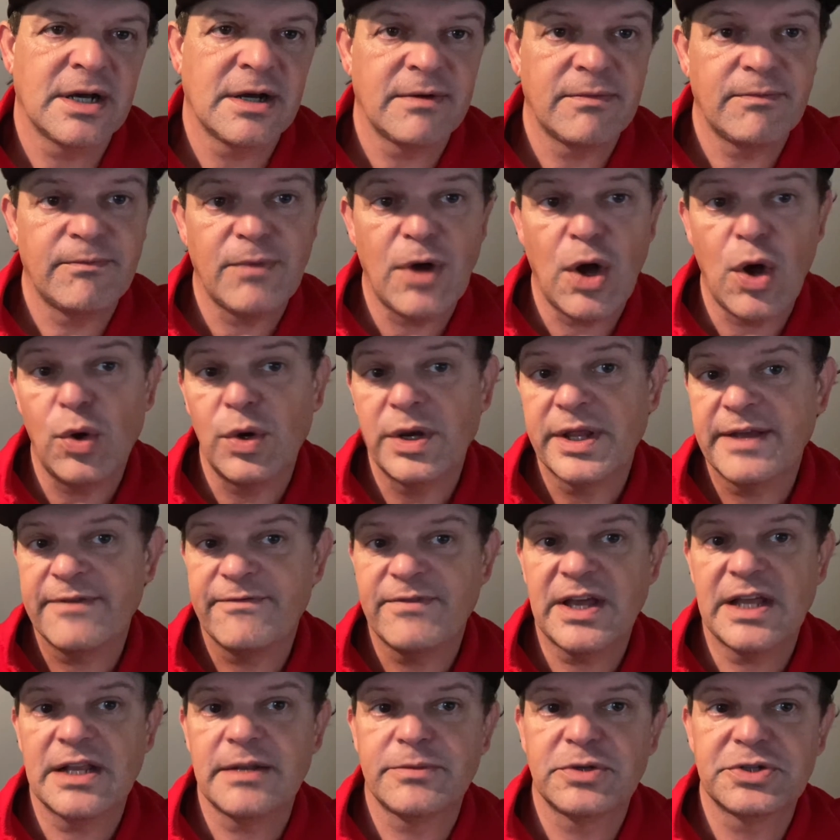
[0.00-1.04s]
only
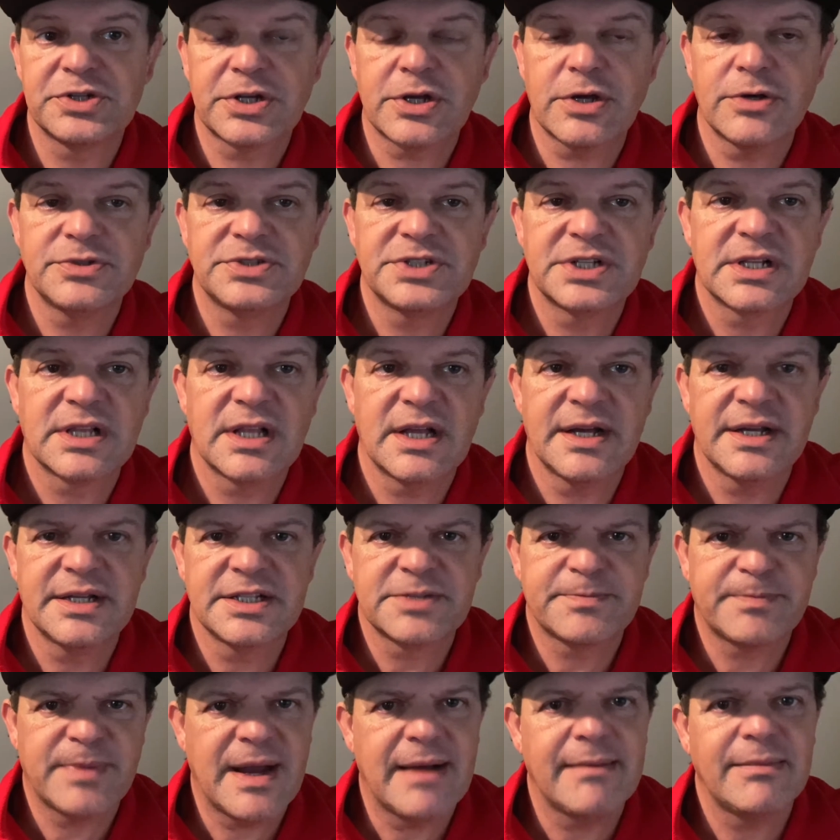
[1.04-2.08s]
available to coaching clients
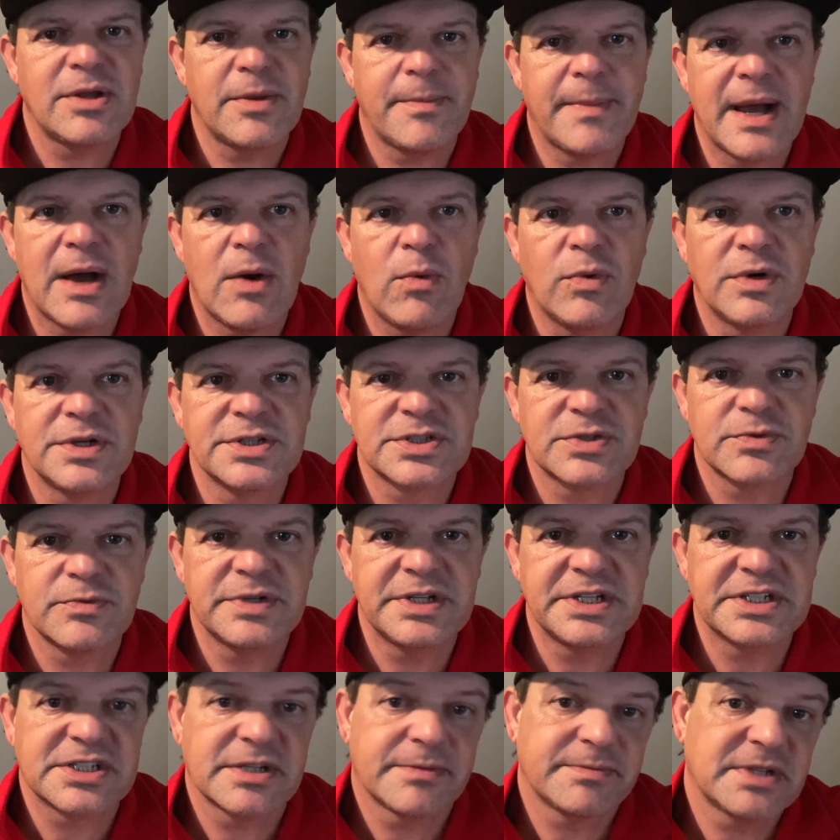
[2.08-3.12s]
probably about once a
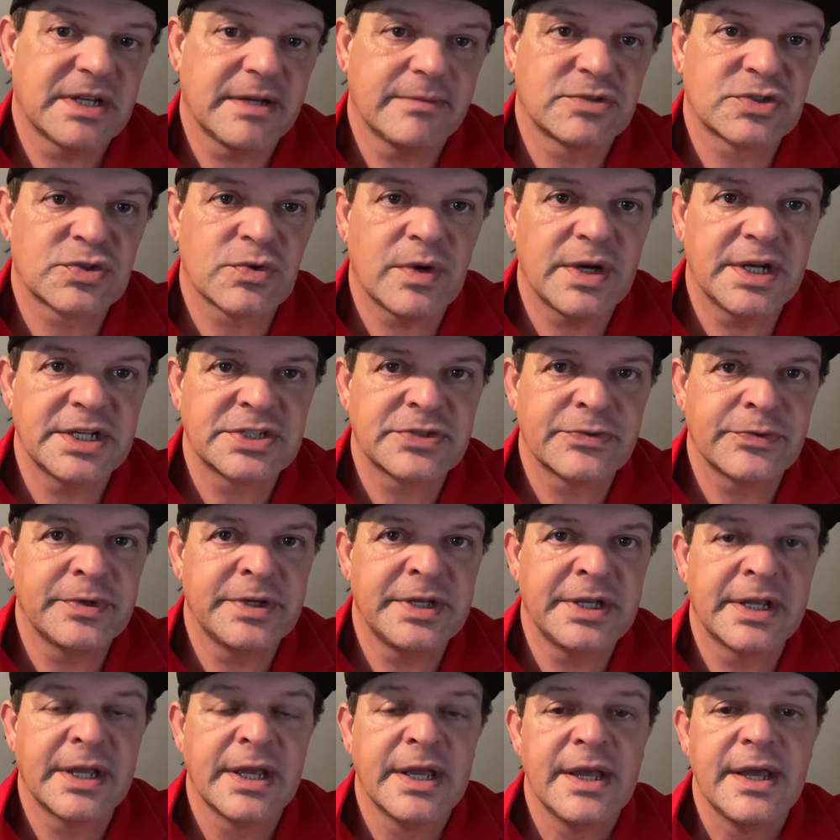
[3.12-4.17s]
week, sometimes twice a
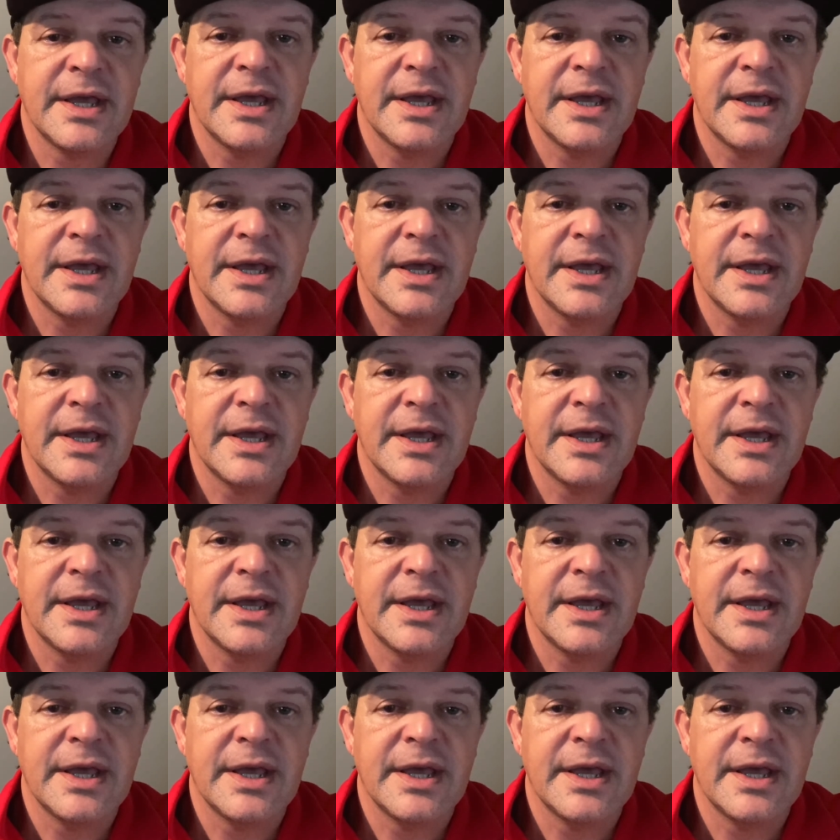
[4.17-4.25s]
week.